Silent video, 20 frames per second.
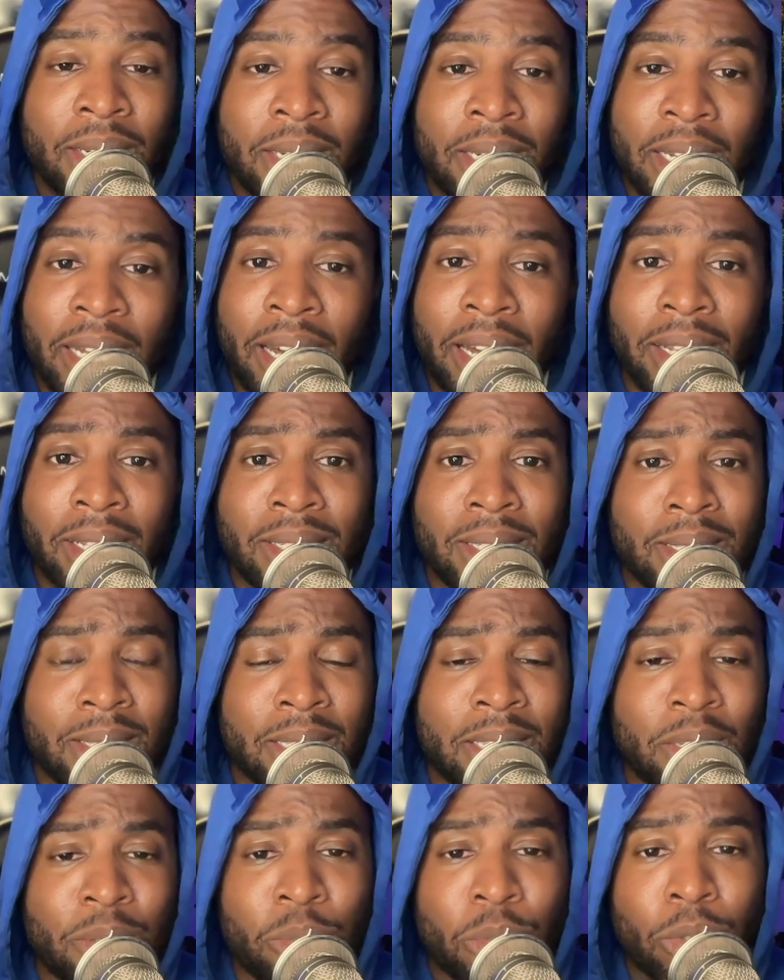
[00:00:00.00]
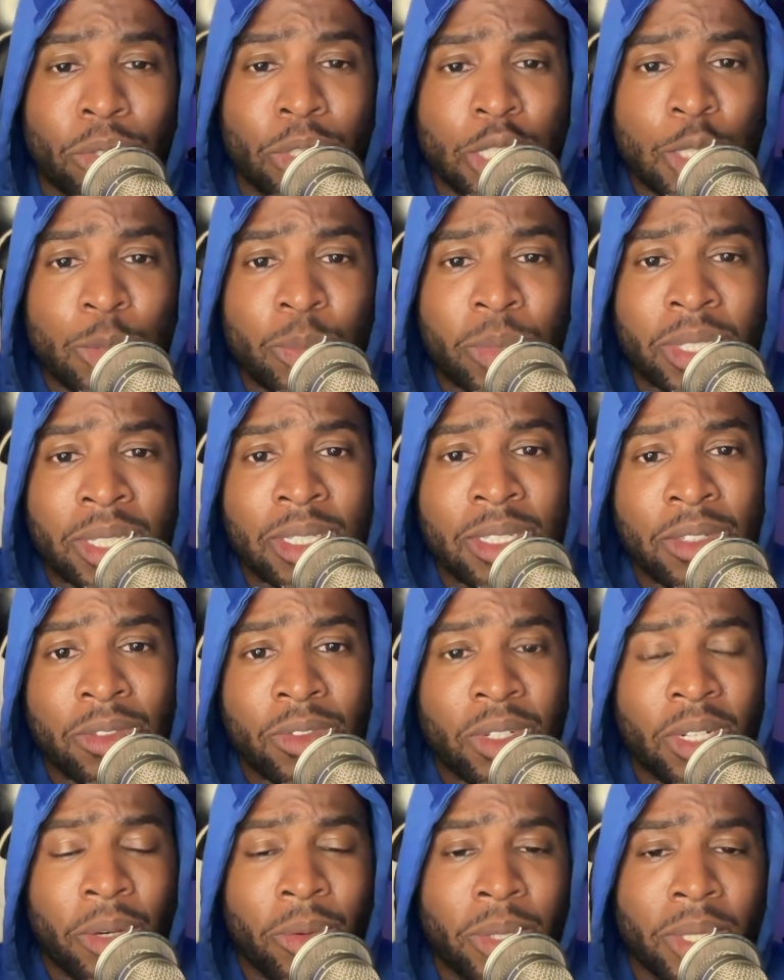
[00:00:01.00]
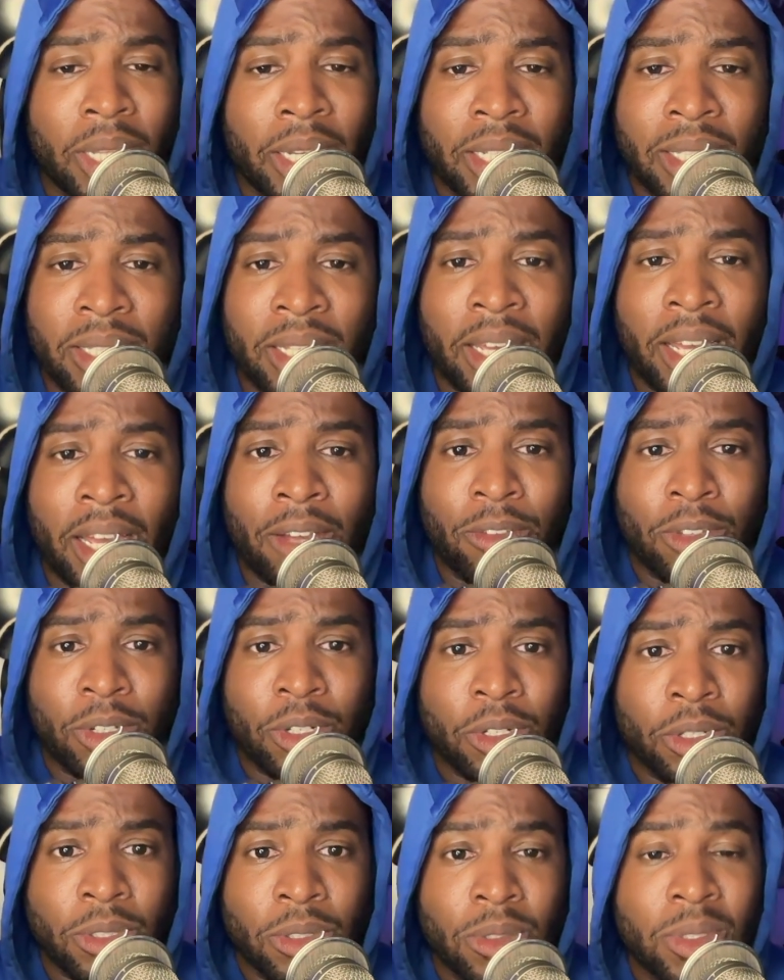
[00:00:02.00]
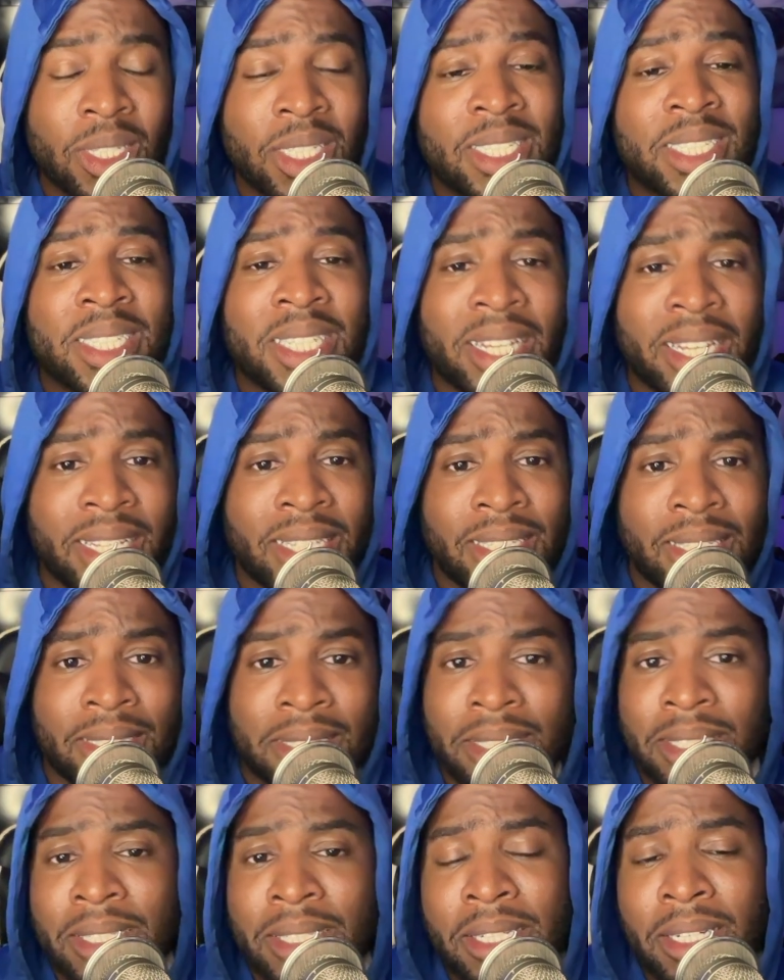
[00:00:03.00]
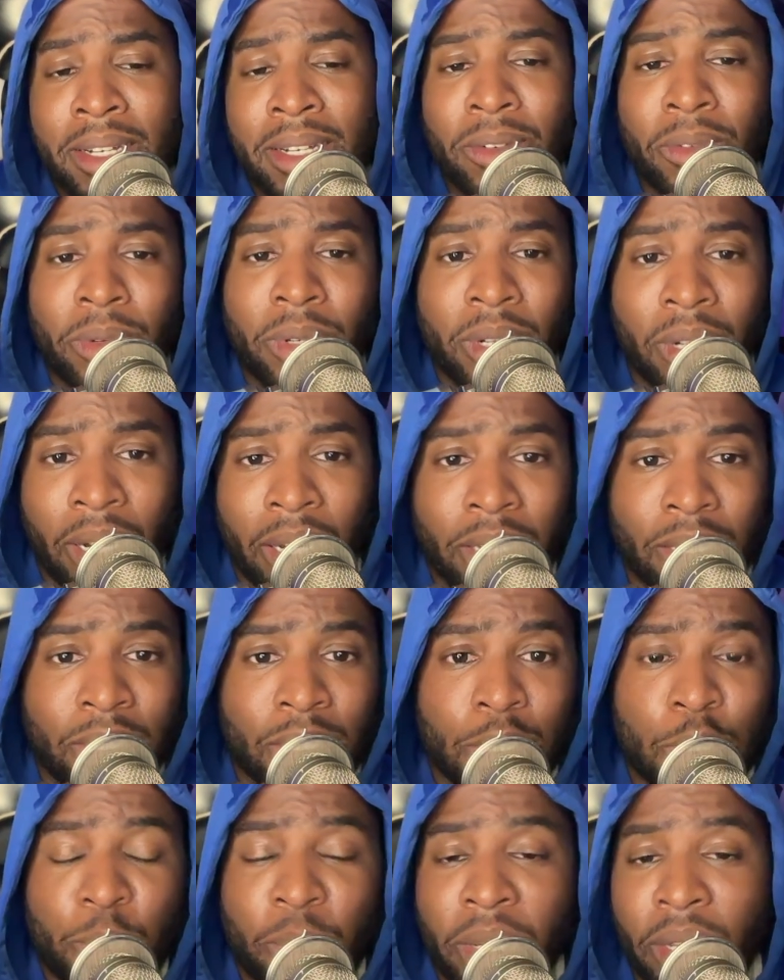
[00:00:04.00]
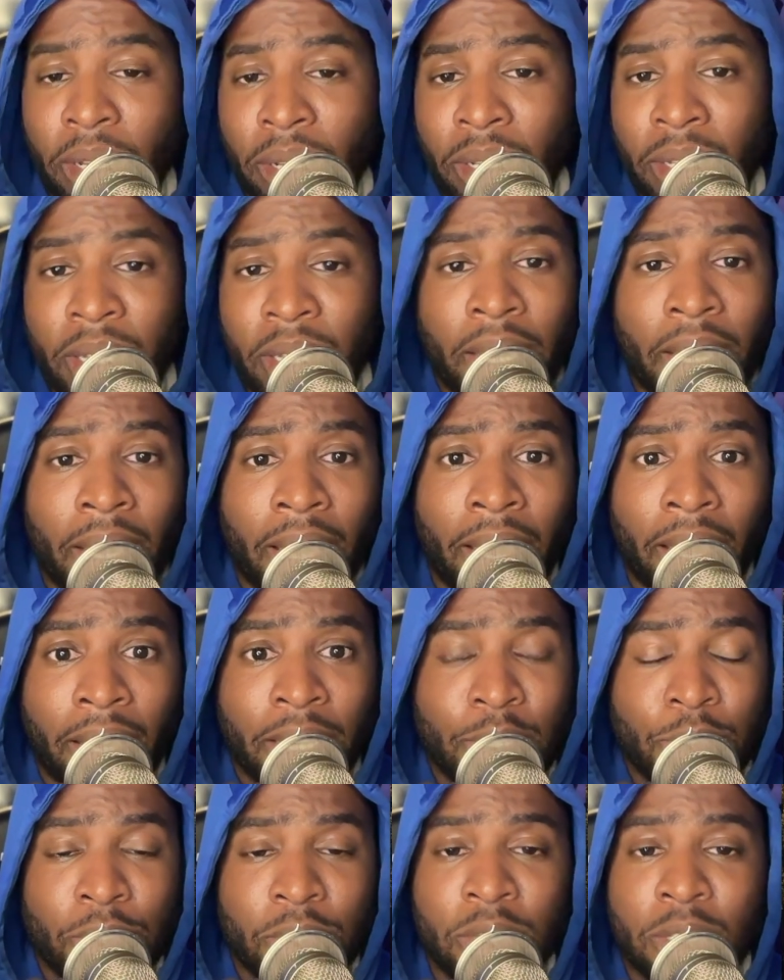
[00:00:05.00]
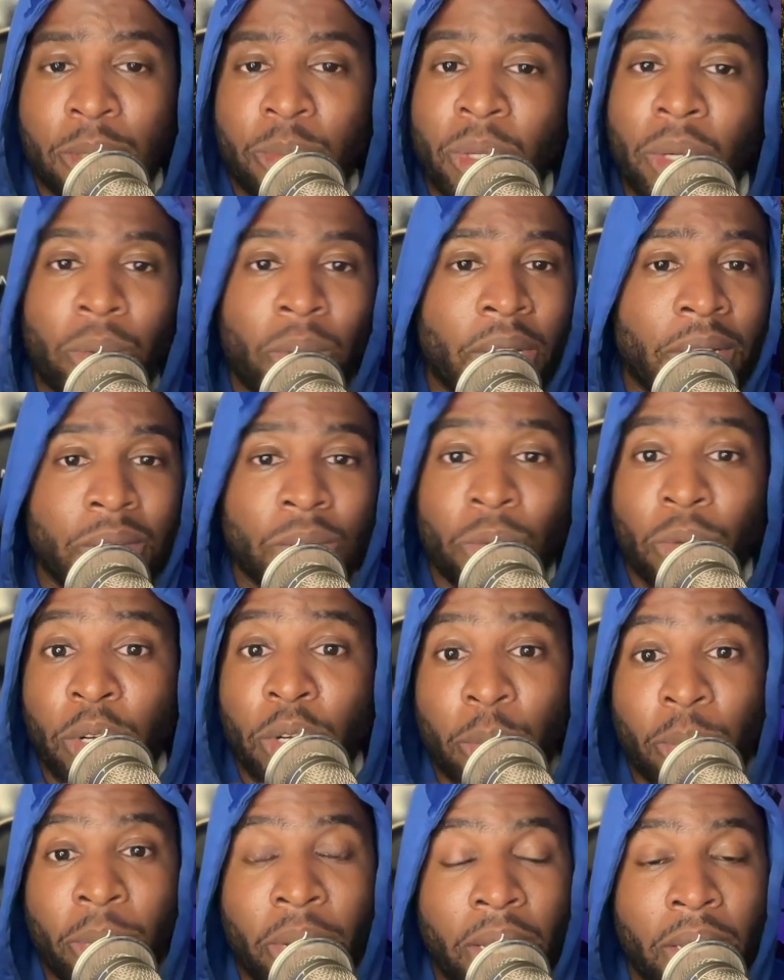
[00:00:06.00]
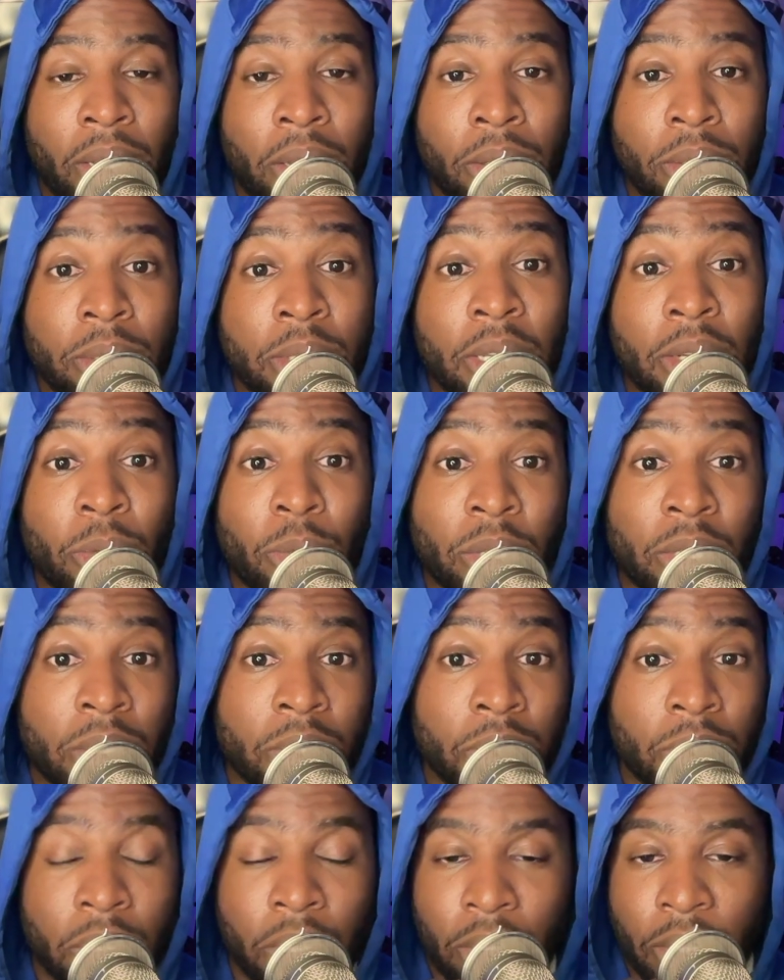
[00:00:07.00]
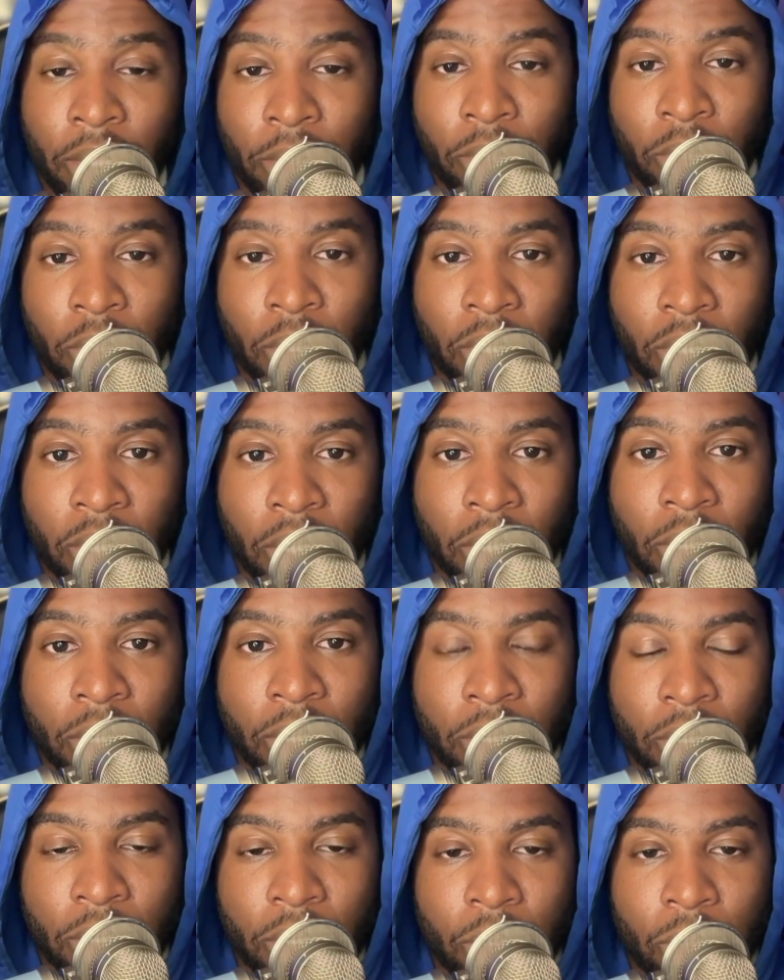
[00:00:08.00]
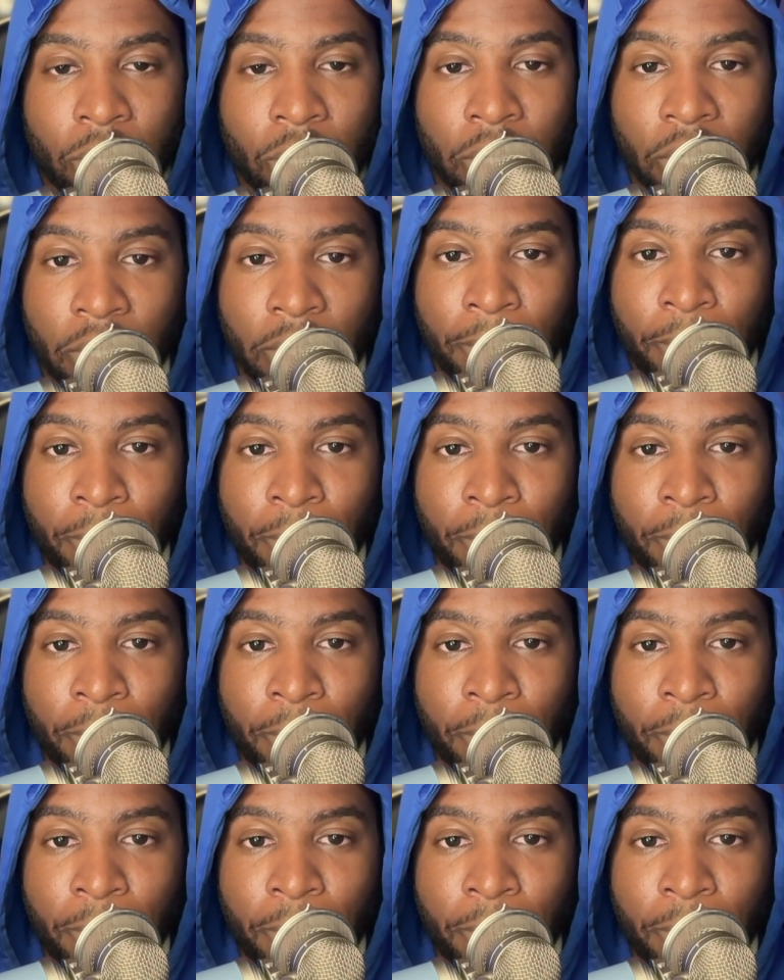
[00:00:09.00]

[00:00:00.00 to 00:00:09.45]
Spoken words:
College is getting more expensive, and I would like to have the girls set where I could just pay cash for them. They won't have to worry about loans like we do. I'll cover the debts here shortly.